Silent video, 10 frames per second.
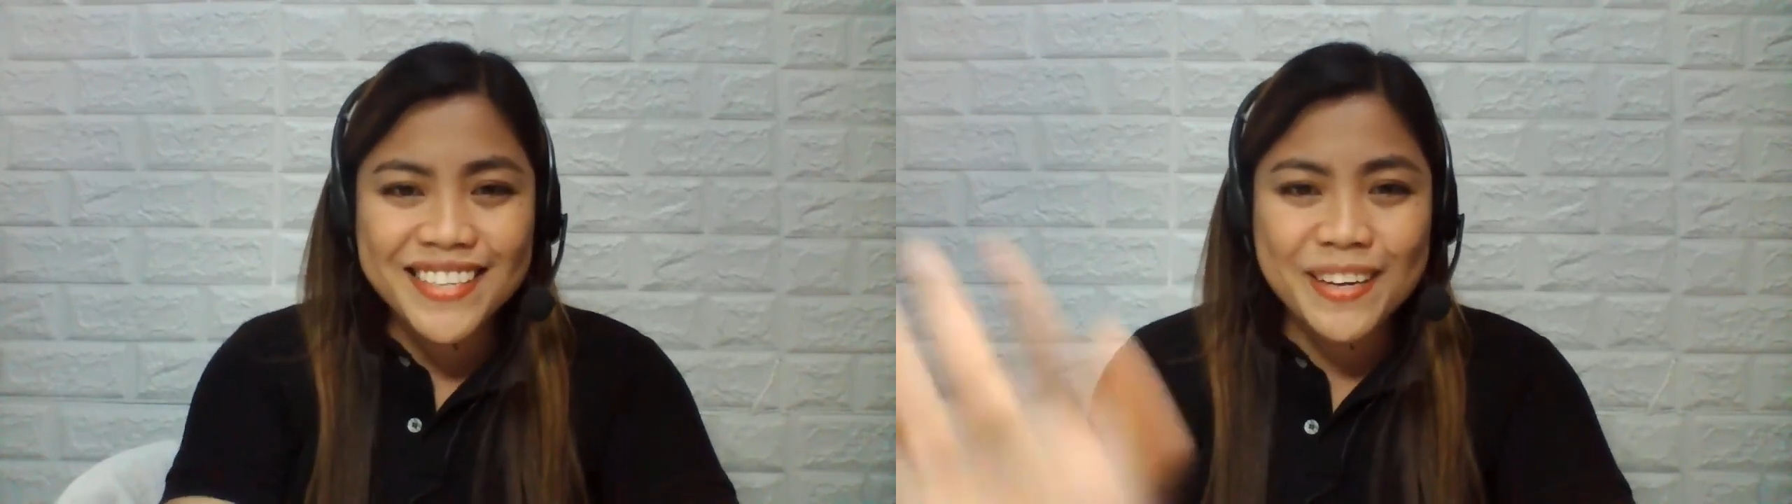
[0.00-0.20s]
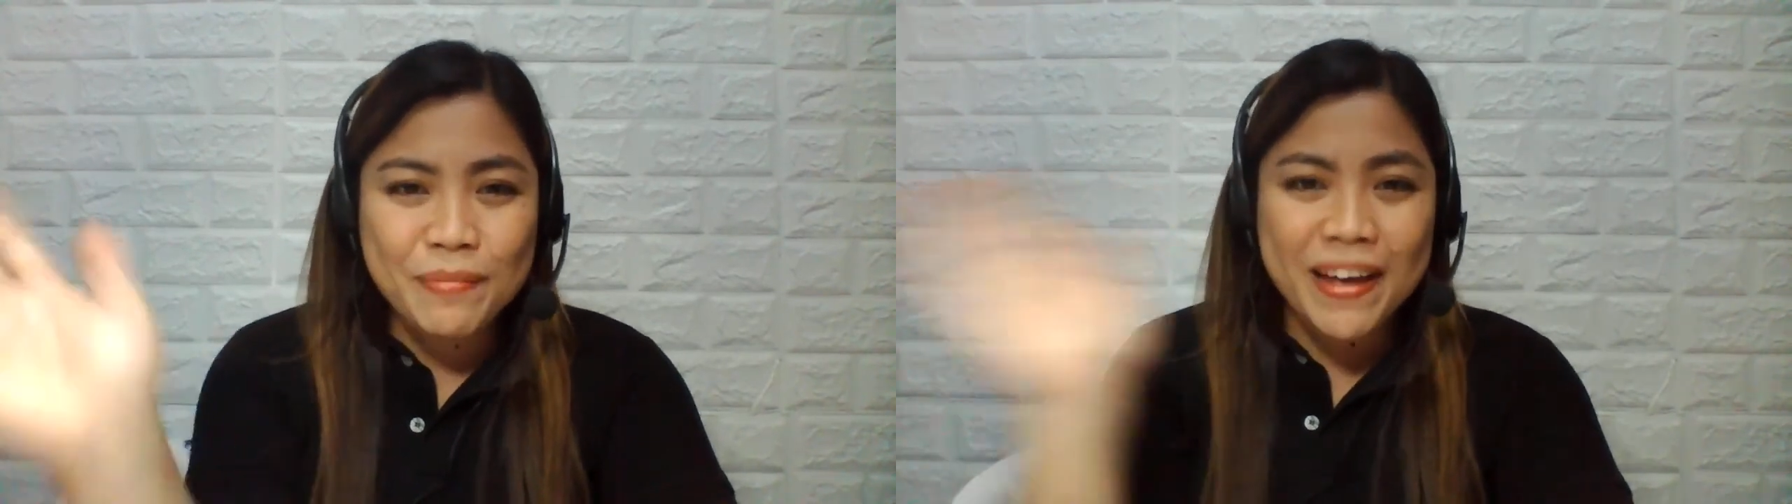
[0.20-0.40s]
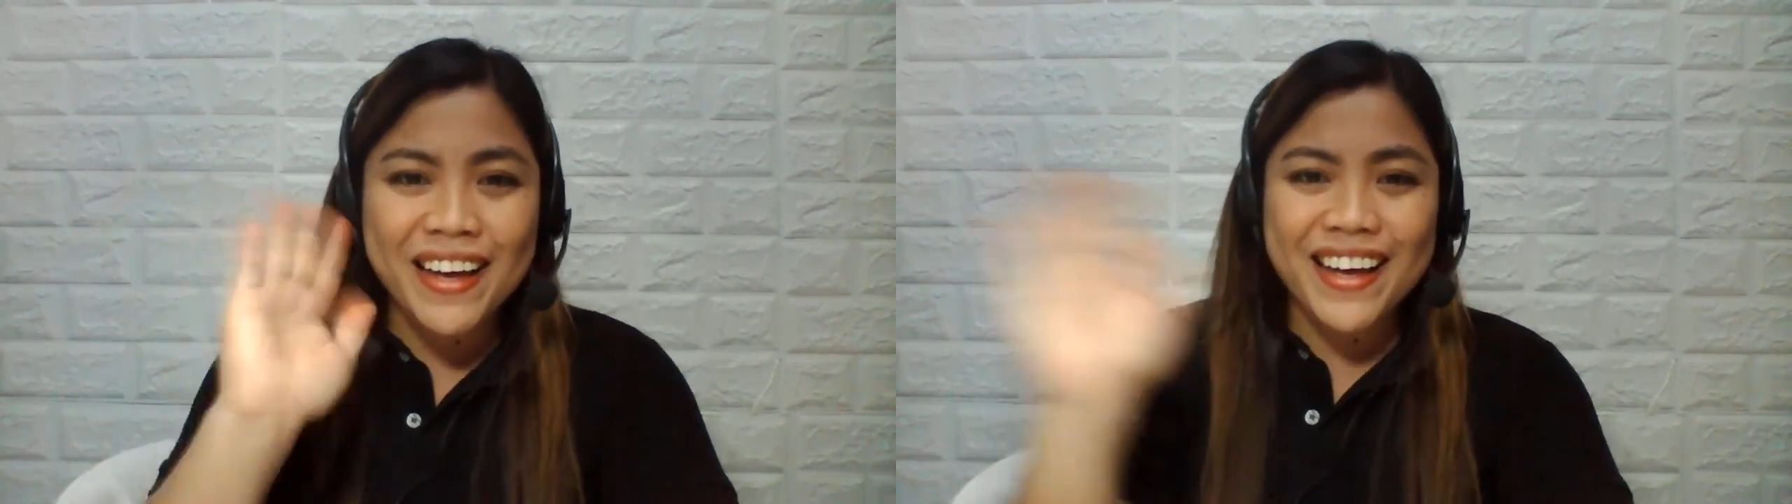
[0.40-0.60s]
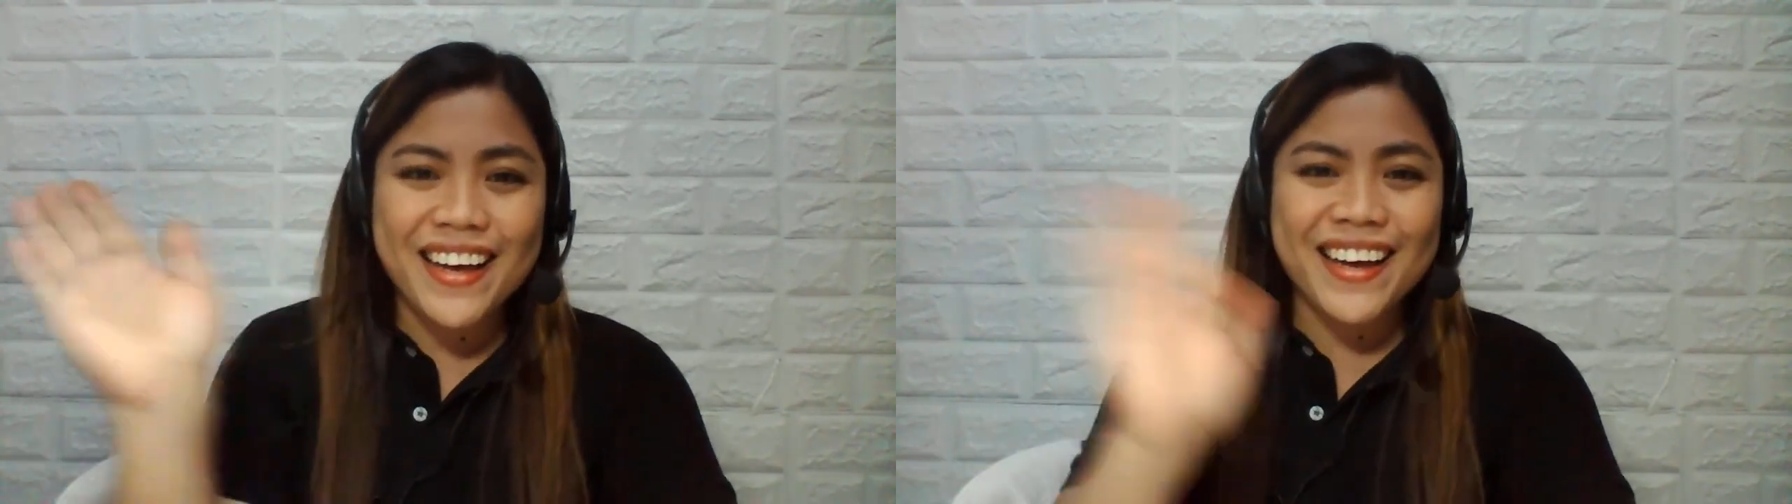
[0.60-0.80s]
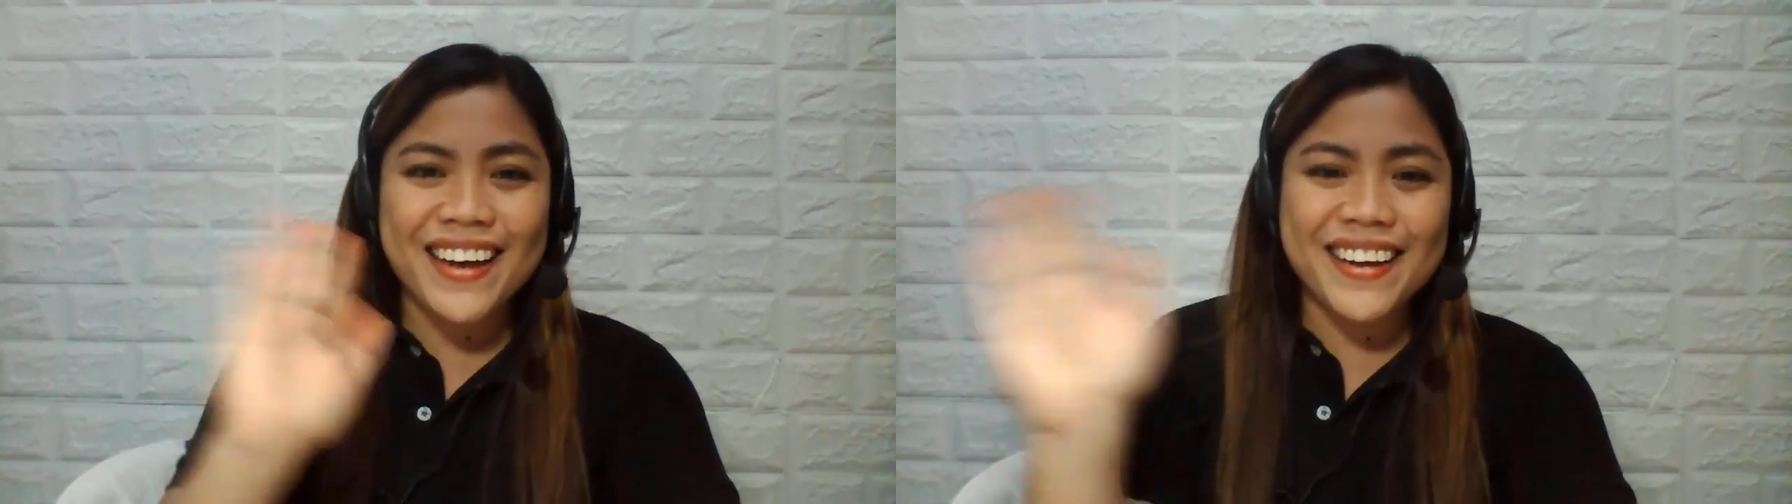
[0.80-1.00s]

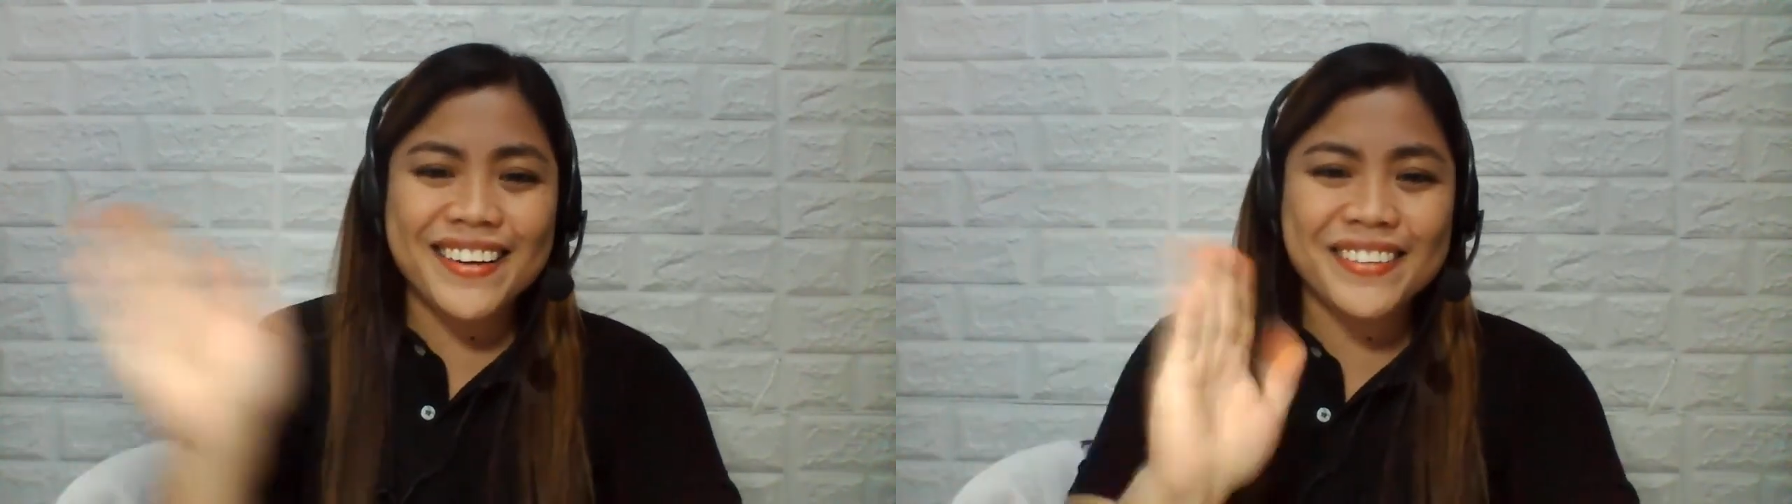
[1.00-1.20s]
Goodbye.